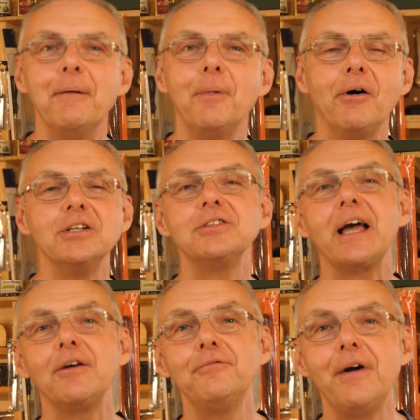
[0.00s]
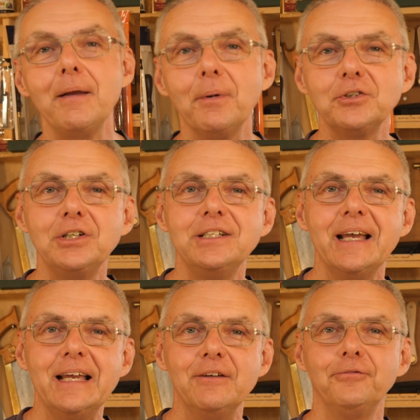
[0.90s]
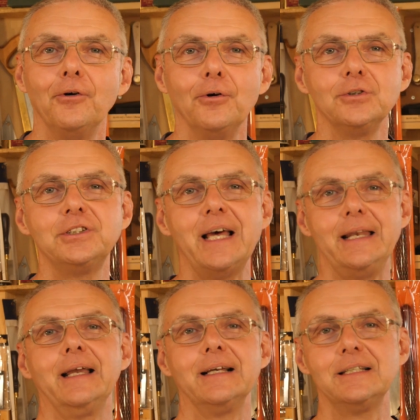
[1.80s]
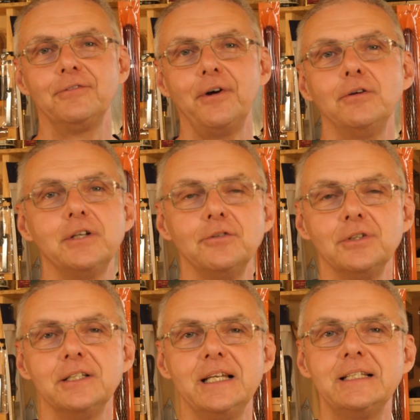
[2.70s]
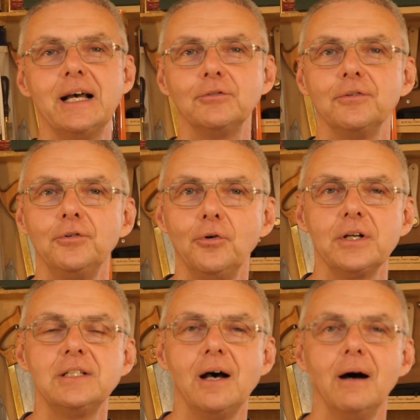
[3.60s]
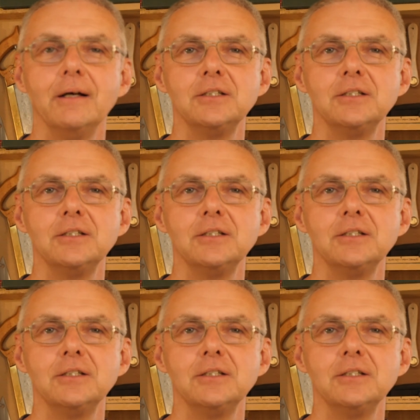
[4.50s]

Morris, thank you very much indeed for sending us photos and details of your guitar.